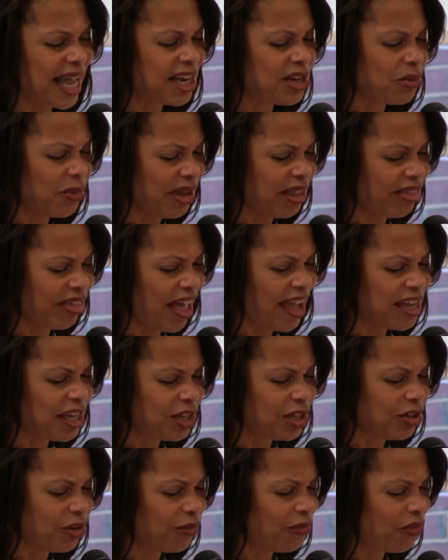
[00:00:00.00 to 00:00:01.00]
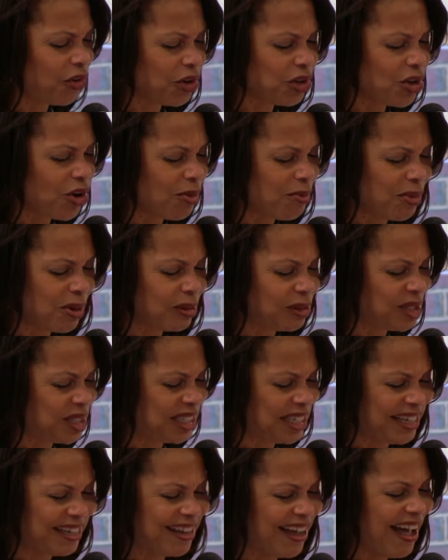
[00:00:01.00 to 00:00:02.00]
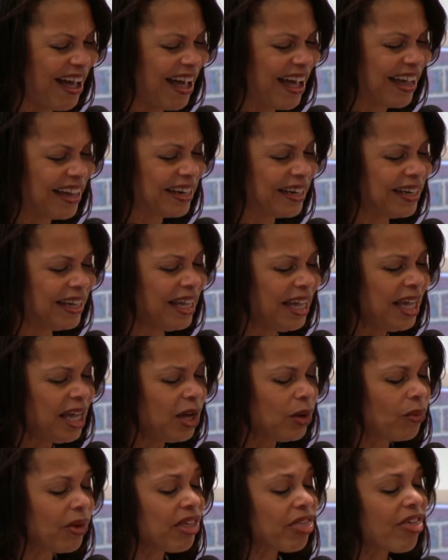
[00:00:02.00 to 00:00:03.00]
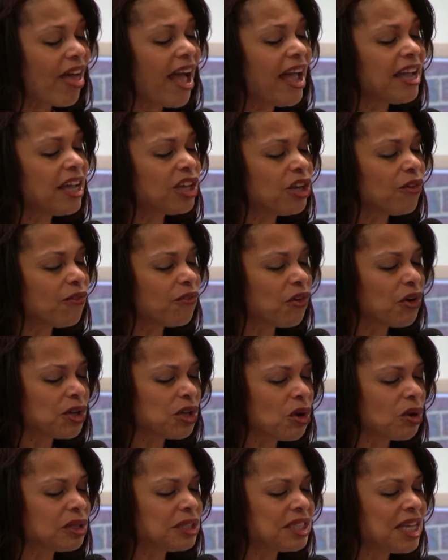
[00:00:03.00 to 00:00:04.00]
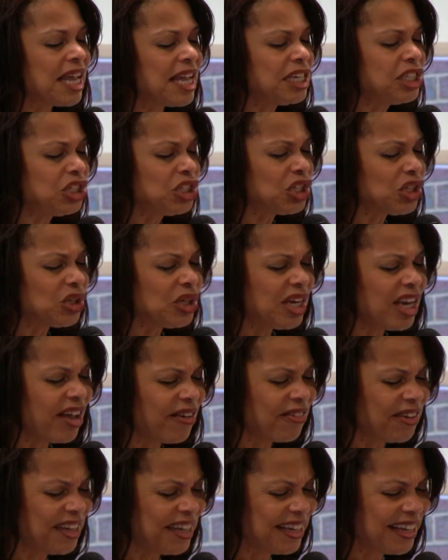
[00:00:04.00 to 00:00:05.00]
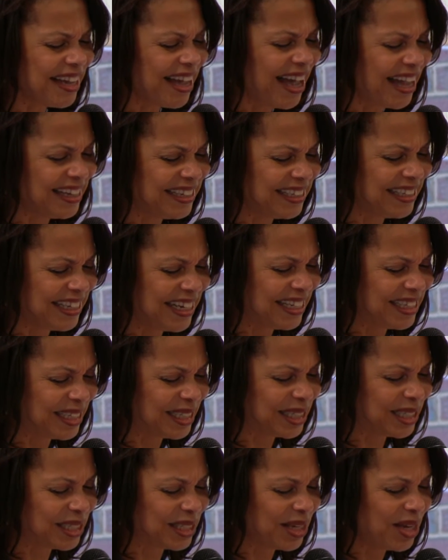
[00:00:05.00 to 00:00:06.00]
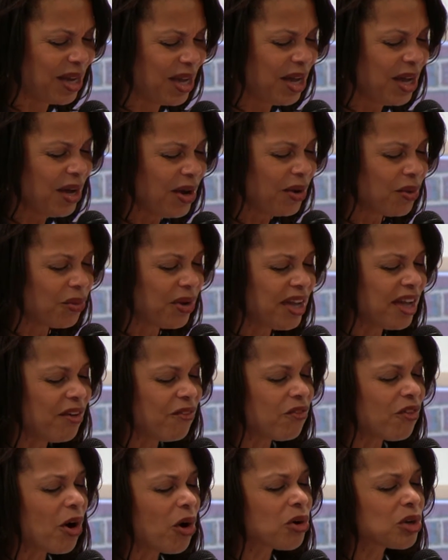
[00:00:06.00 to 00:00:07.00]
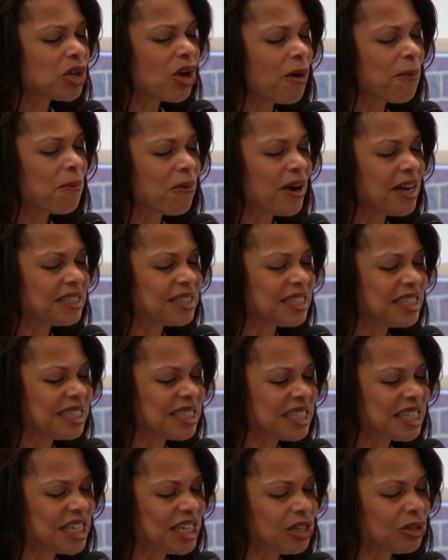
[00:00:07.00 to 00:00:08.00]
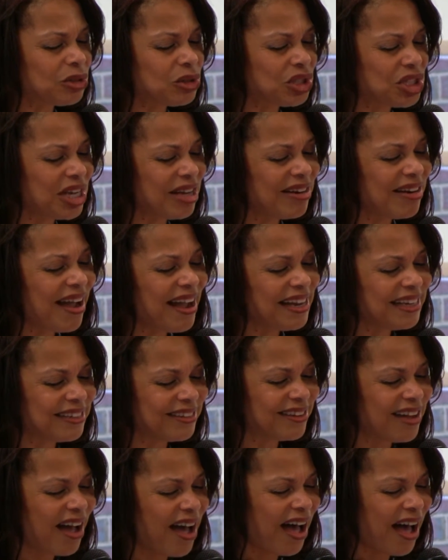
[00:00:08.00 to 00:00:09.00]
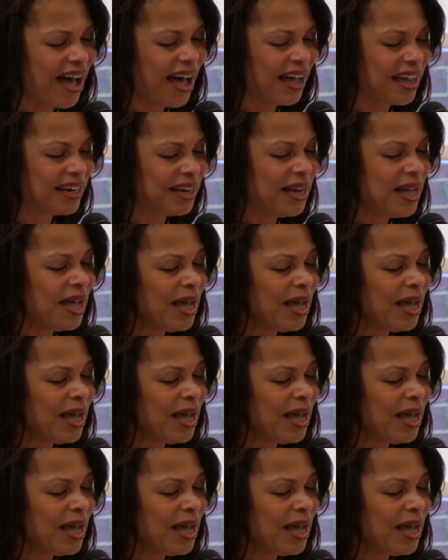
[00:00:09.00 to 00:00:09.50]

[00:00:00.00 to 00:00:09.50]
and we thank you for your mercy, God. We thank you for your tender loving kindness. We invoke your presence here tonight, God.